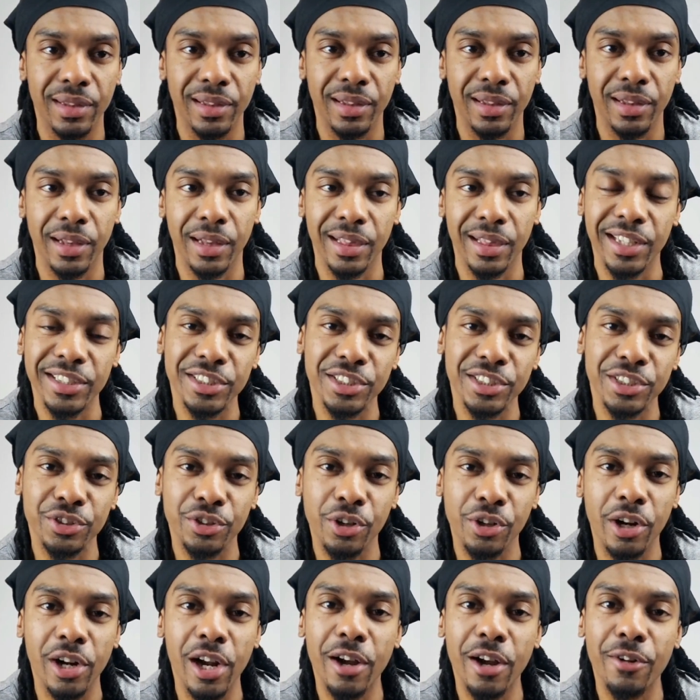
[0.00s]
Let's just
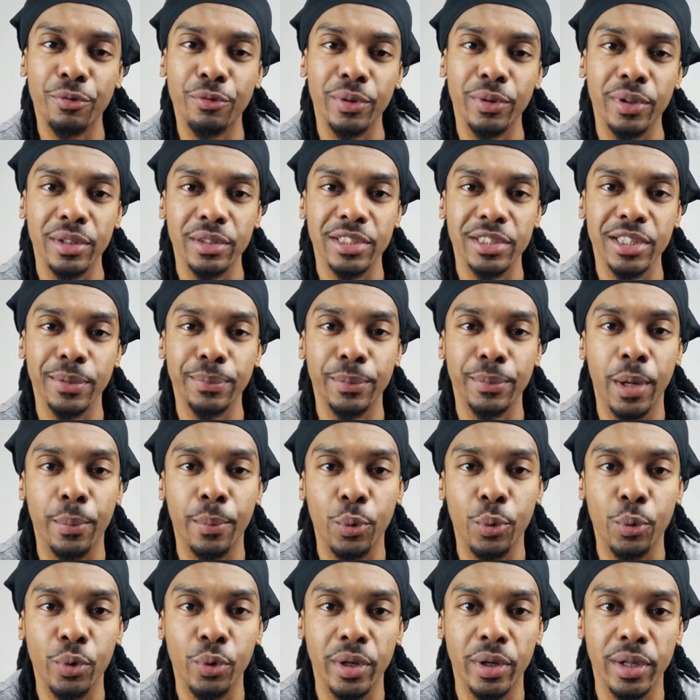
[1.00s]
start off with tip number
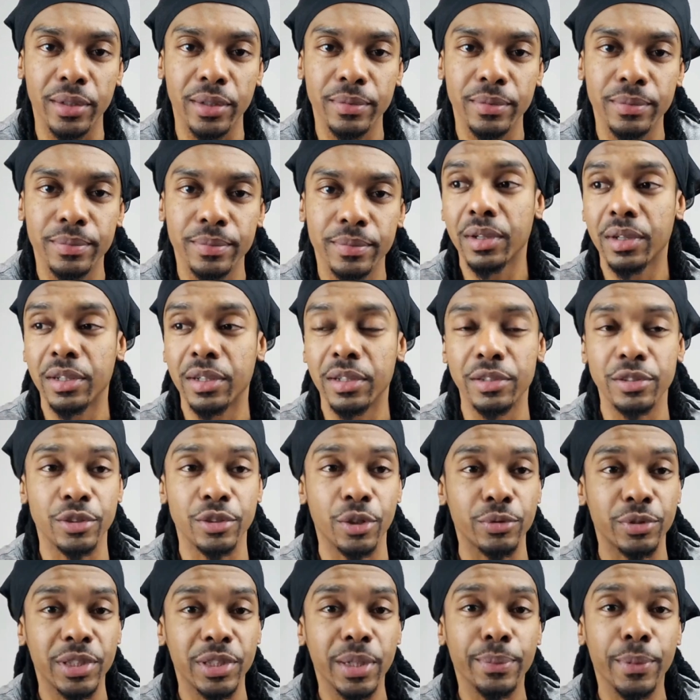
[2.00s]
1. So
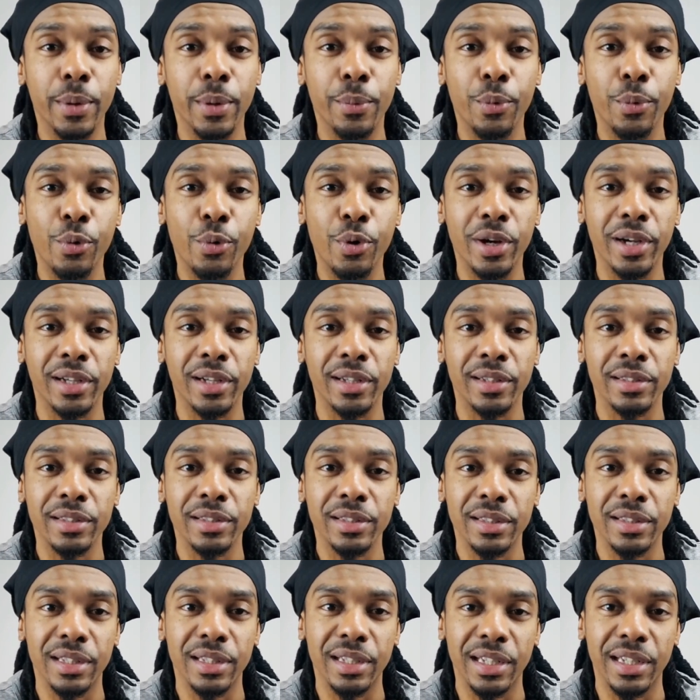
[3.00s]
tip number 1
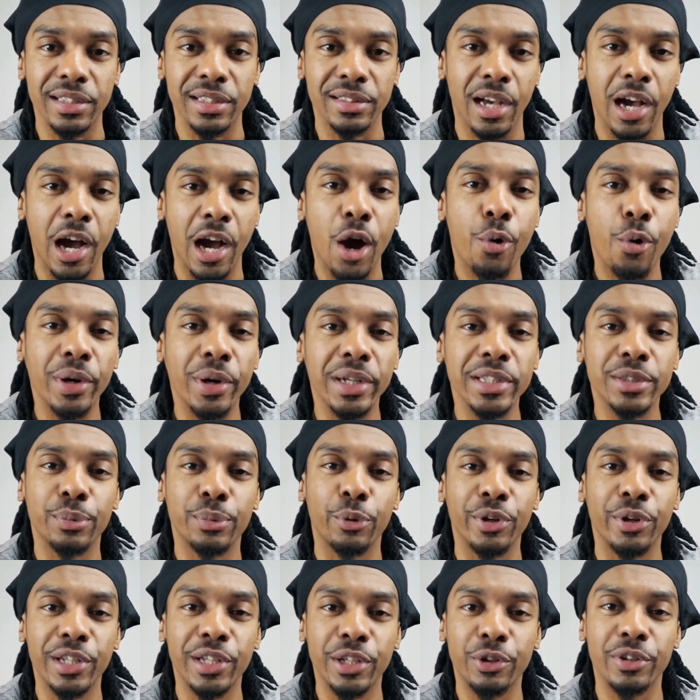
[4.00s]
is always
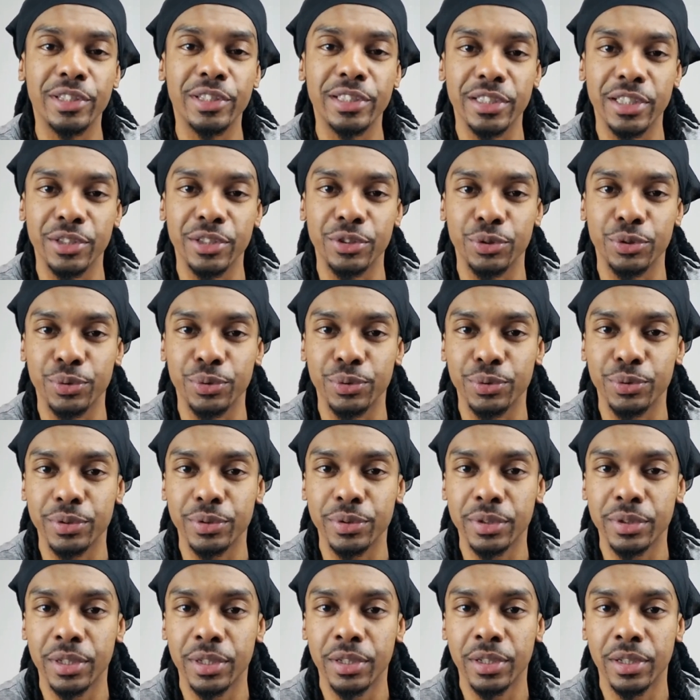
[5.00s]
bring your essentials.
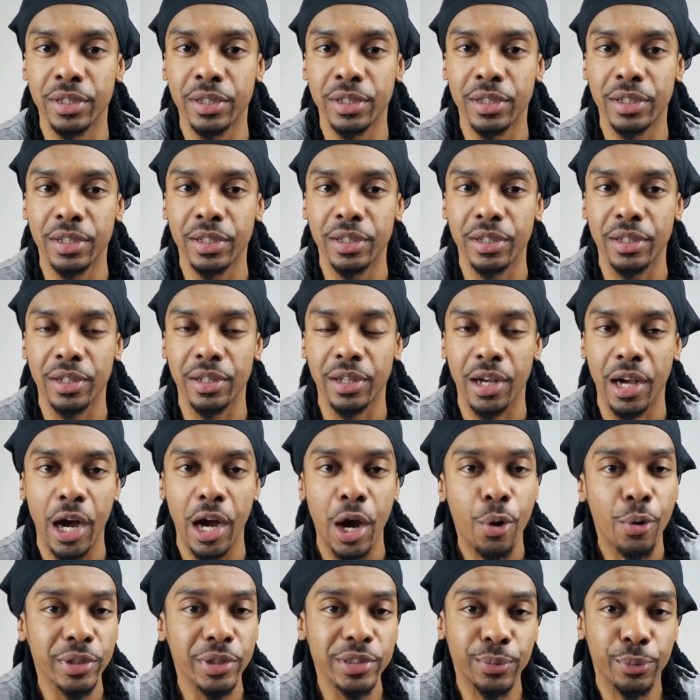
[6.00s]

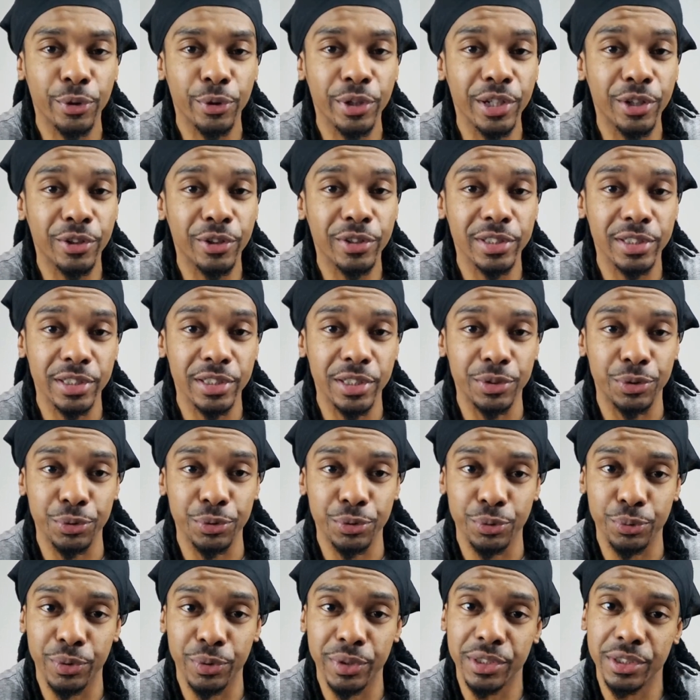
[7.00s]
Always bring your essentials,
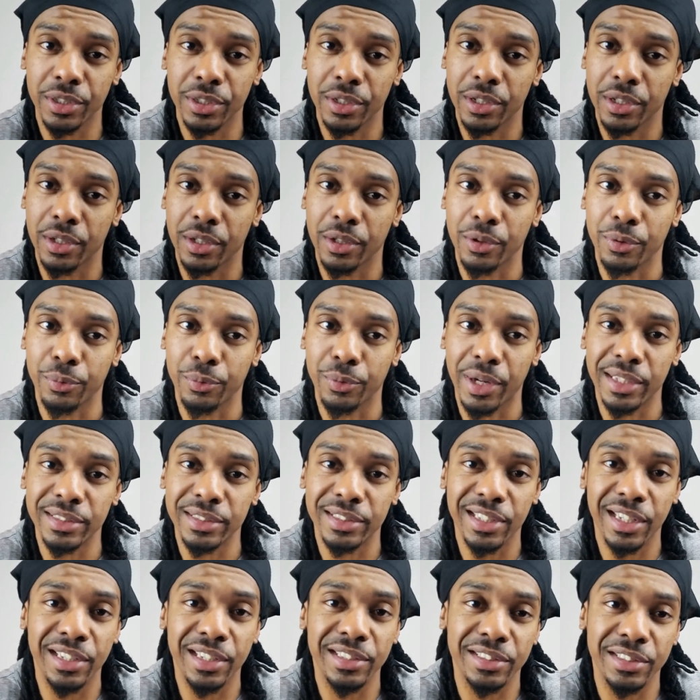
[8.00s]
which when I
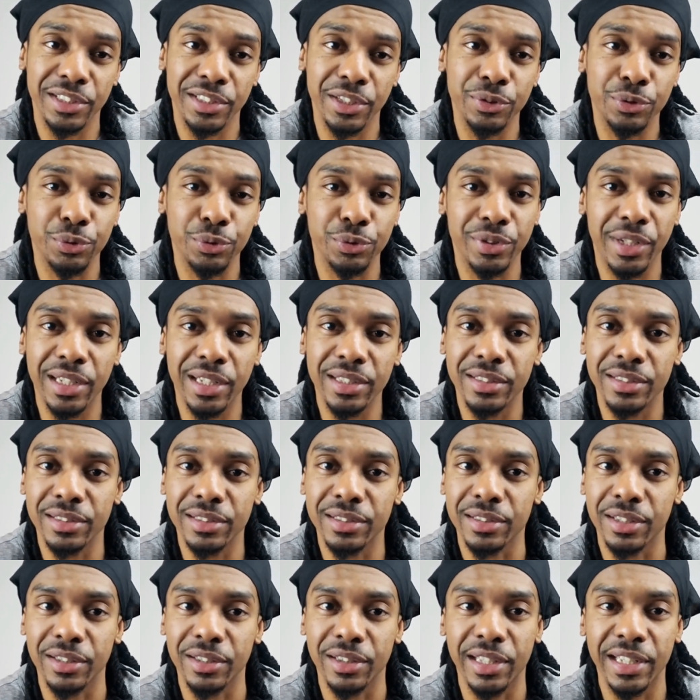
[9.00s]
say essentials, that's
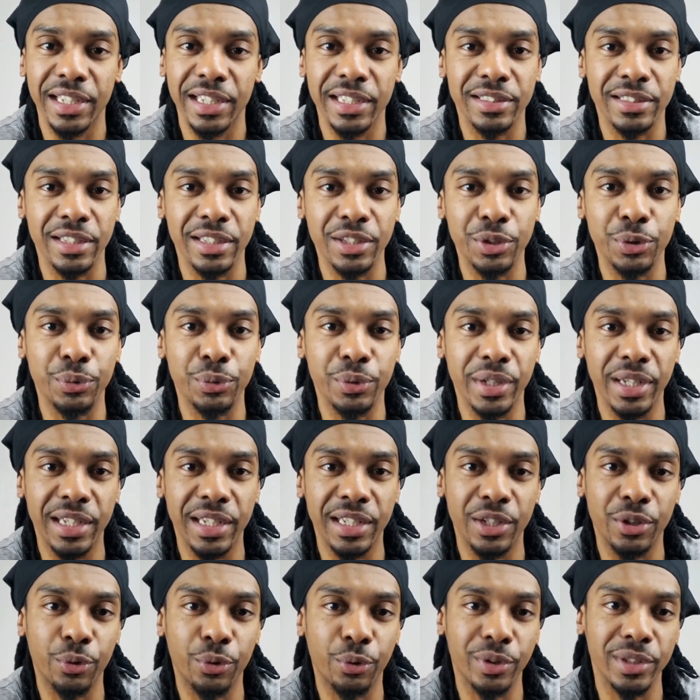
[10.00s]
the things that you need
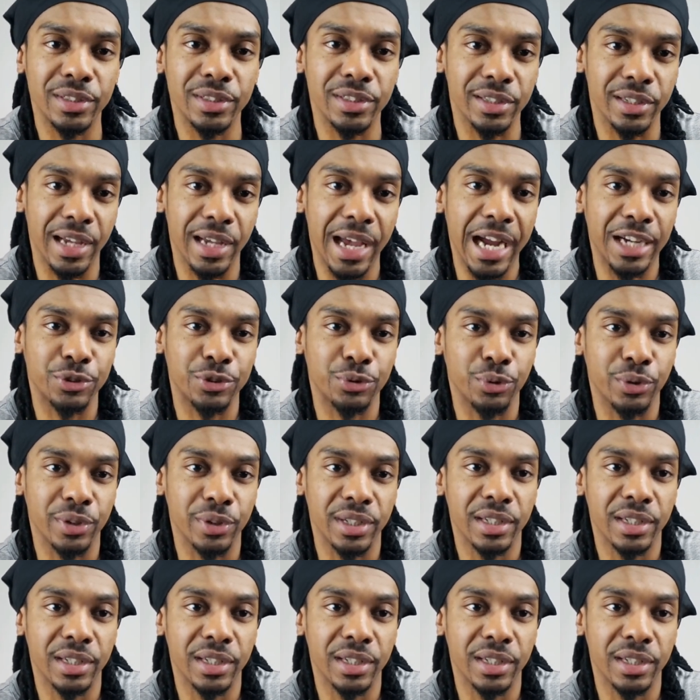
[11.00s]
in order to actually